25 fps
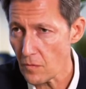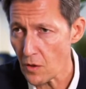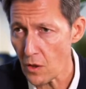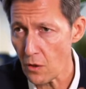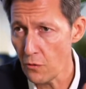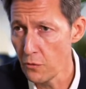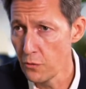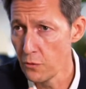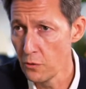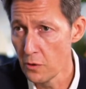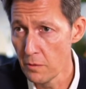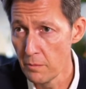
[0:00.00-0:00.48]

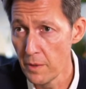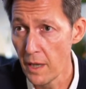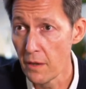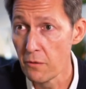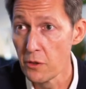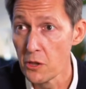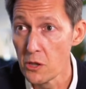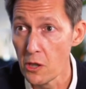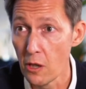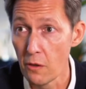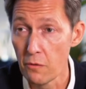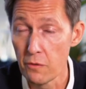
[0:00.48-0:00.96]
food and
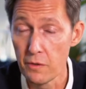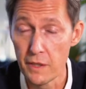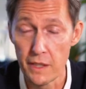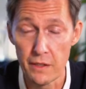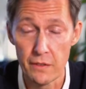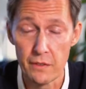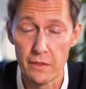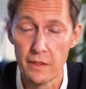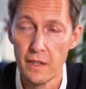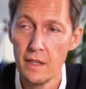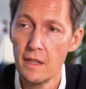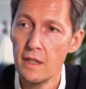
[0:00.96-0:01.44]
beverage
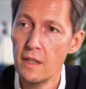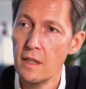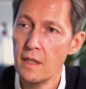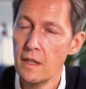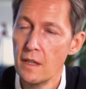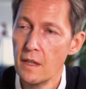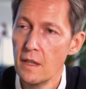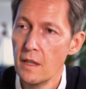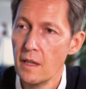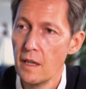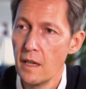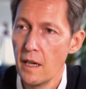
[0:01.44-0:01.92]
offerings.
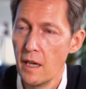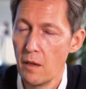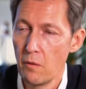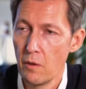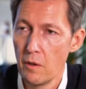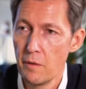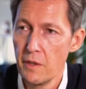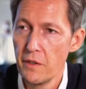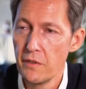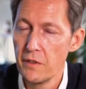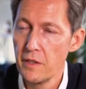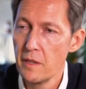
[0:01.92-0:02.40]
And where
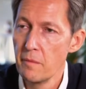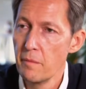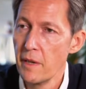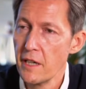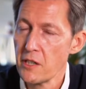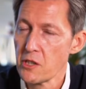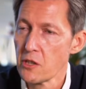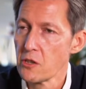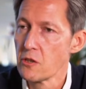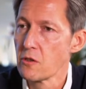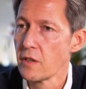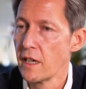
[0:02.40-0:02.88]
we see a
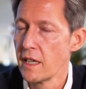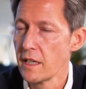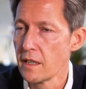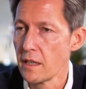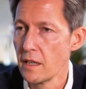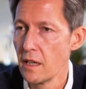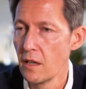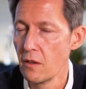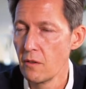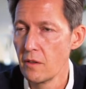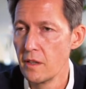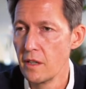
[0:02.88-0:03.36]
major trend
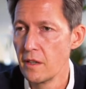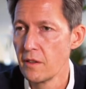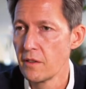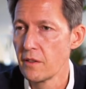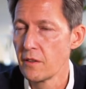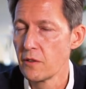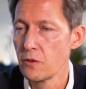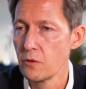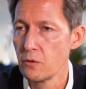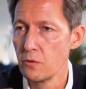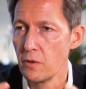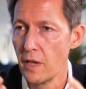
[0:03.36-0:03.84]
now is
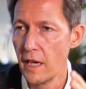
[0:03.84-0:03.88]
to